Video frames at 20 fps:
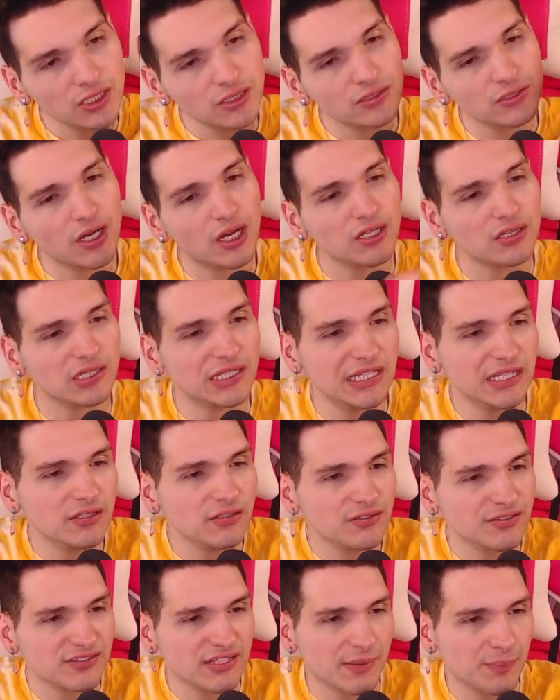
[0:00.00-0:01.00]
A
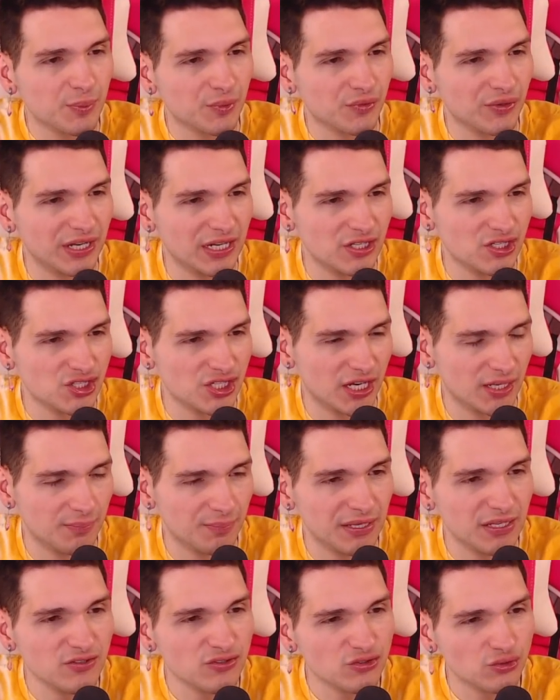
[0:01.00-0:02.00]
legal separation,
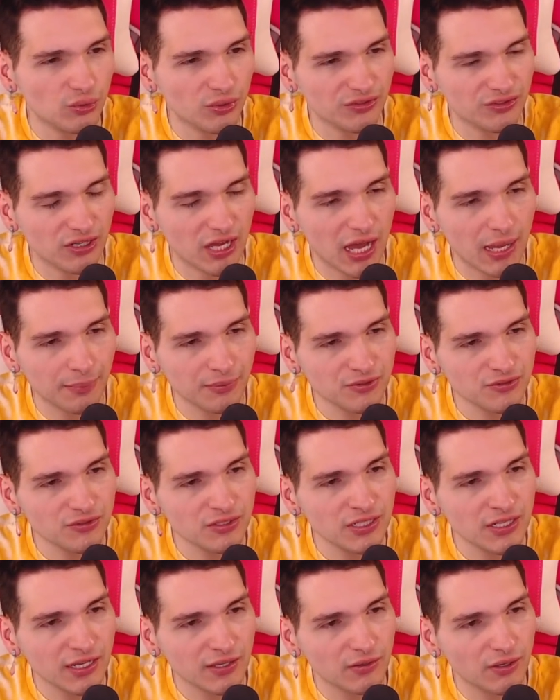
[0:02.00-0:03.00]
Page of Swords, an
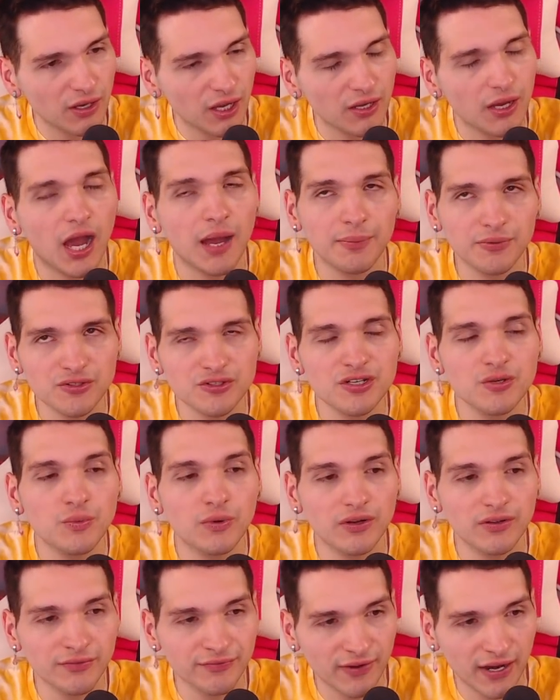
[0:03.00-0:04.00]
opportunity
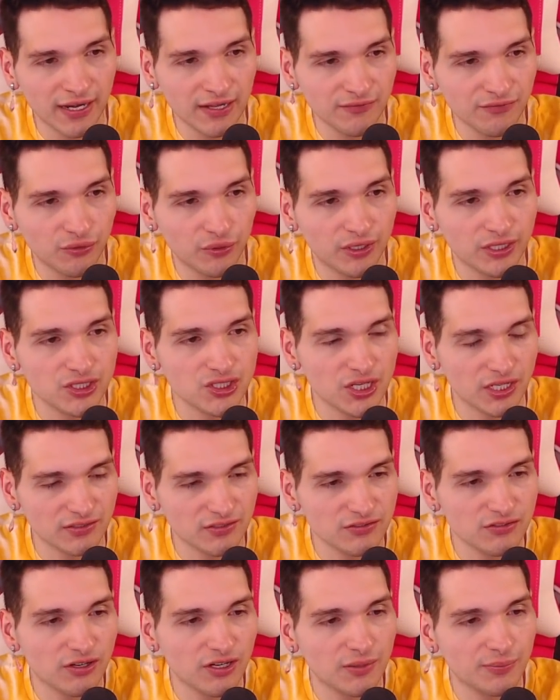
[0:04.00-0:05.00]
worth fighting for,
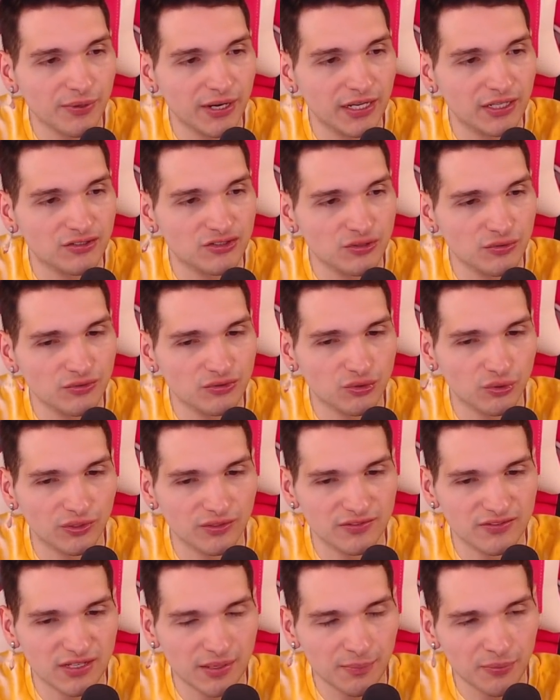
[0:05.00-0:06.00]
Justice card upright, and Two of
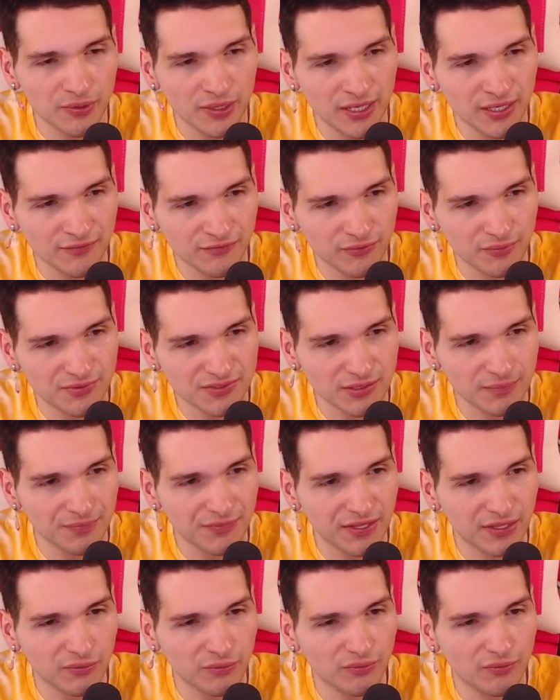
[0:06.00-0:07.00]
Swords, separating from
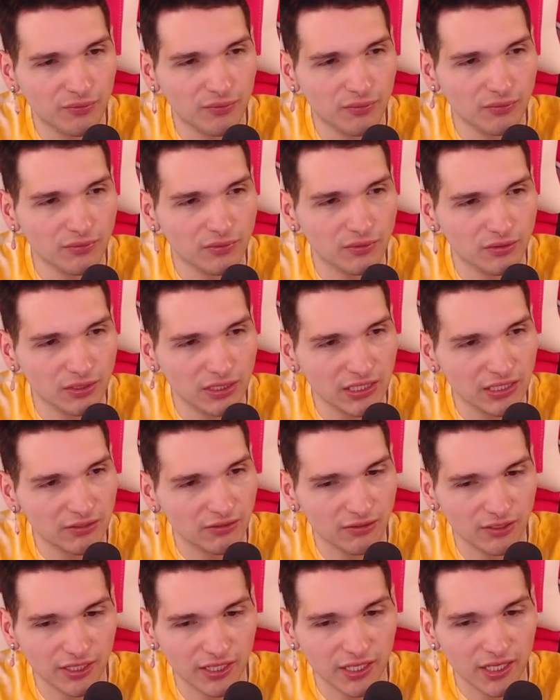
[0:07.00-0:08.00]
something
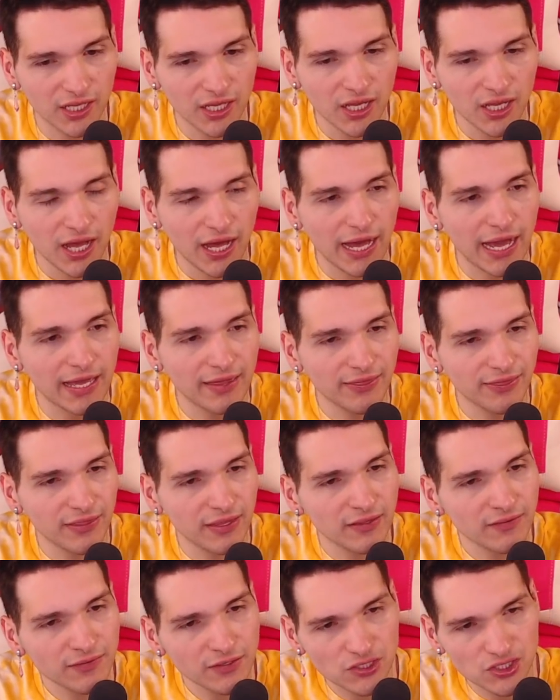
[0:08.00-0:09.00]
legally. I
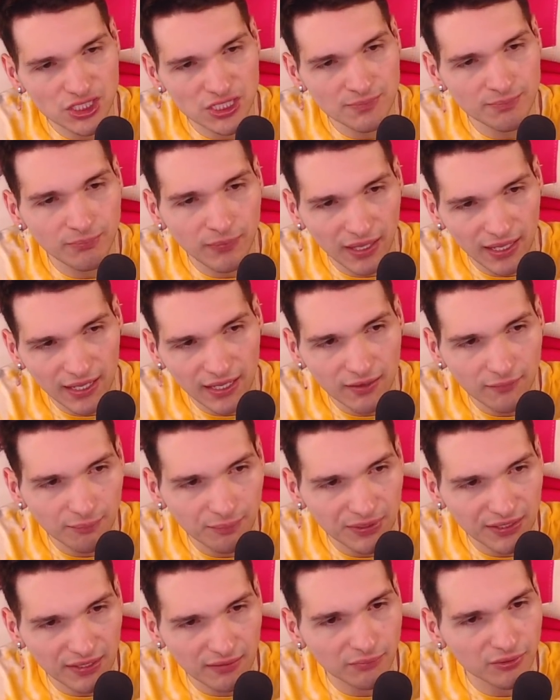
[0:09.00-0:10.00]
think that she may
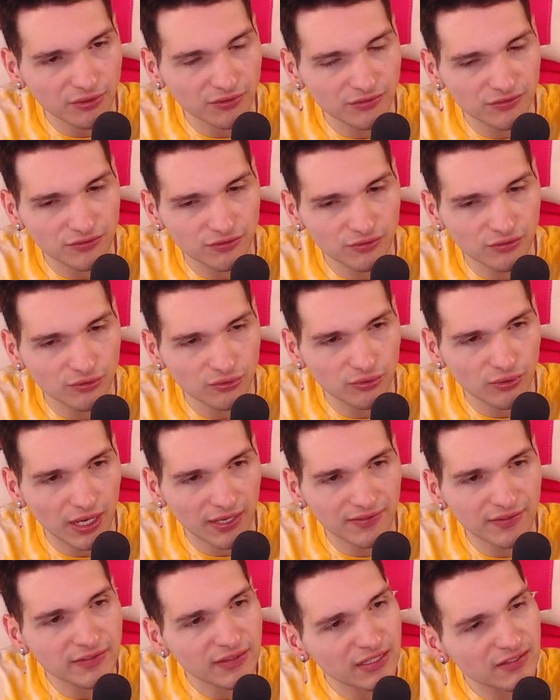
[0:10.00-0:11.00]
be able to, I
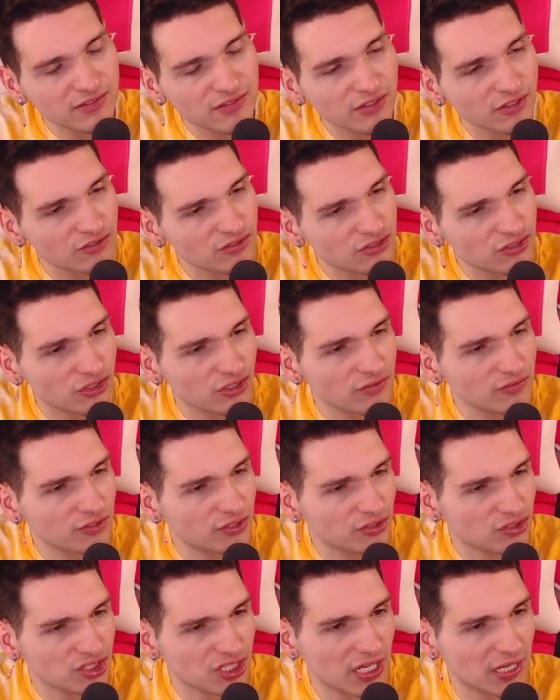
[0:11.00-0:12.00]
think that's the
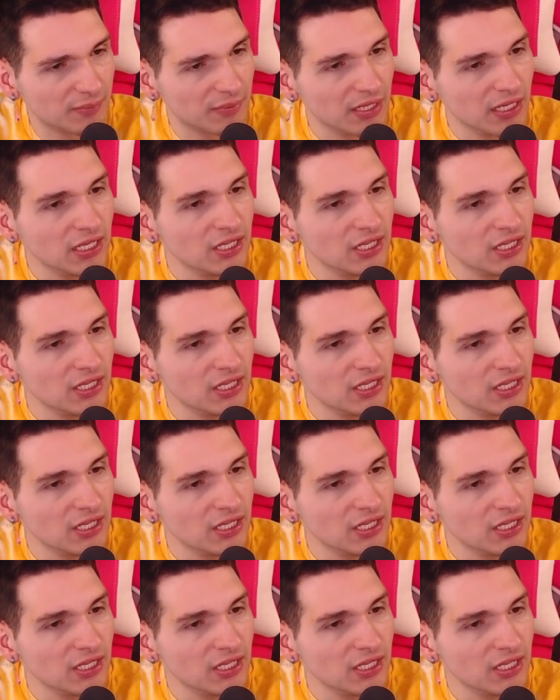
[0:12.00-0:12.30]
conservatorship.